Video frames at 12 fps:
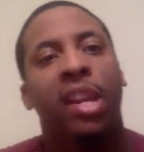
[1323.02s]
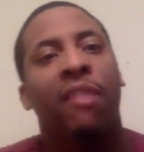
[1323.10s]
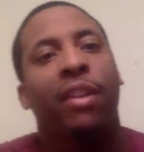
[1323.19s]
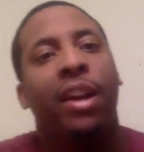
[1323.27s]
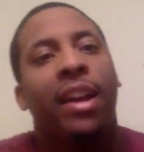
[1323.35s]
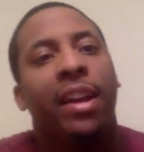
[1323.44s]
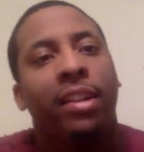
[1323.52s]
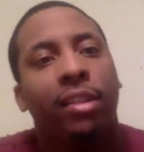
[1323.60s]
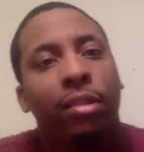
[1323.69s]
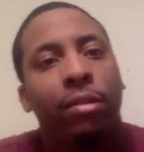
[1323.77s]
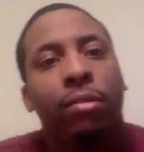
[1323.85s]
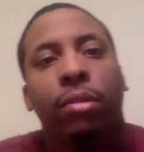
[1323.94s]
if I had
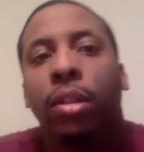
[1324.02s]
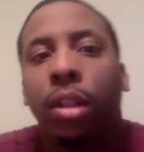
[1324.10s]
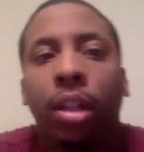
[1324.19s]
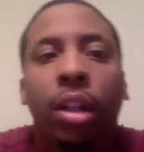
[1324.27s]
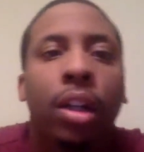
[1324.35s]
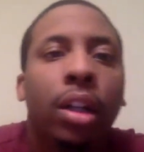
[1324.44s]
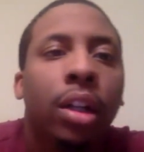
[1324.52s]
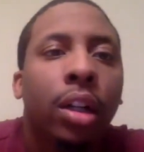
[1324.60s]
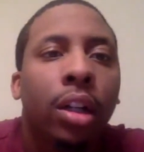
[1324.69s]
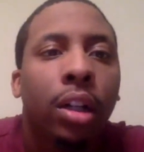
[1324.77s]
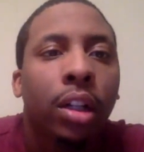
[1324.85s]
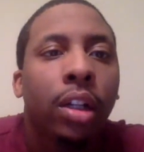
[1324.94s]
to.
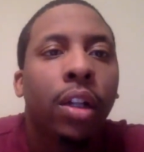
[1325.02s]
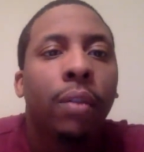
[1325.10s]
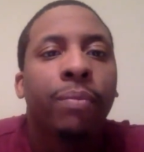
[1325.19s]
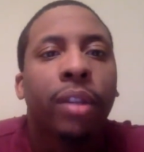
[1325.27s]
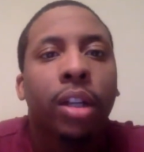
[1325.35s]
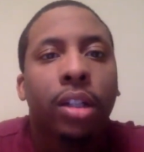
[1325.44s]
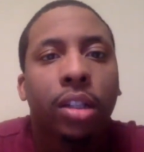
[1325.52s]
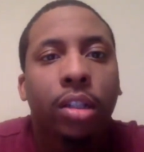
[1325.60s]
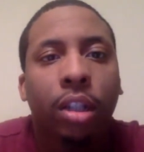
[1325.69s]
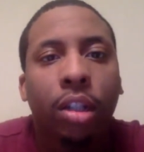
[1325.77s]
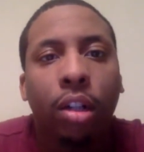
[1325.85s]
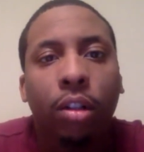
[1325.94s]
Because you
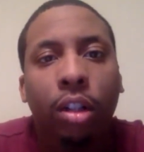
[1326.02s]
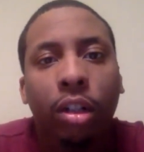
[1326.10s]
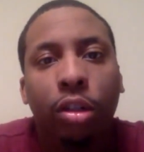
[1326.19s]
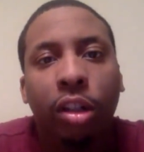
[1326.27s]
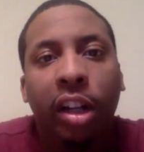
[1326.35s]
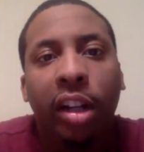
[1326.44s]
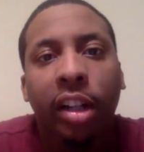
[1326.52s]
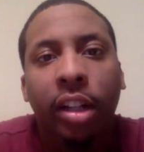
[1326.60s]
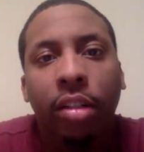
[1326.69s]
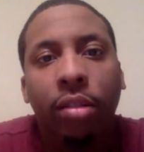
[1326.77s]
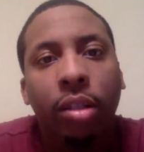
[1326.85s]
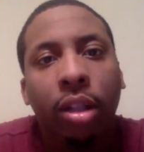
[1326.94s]
could go
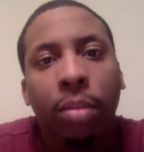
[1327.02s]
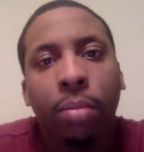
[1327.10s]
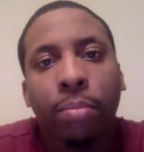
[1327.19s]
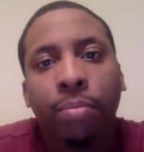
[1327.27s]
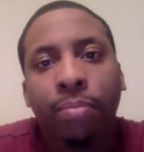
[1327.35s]
contrarian and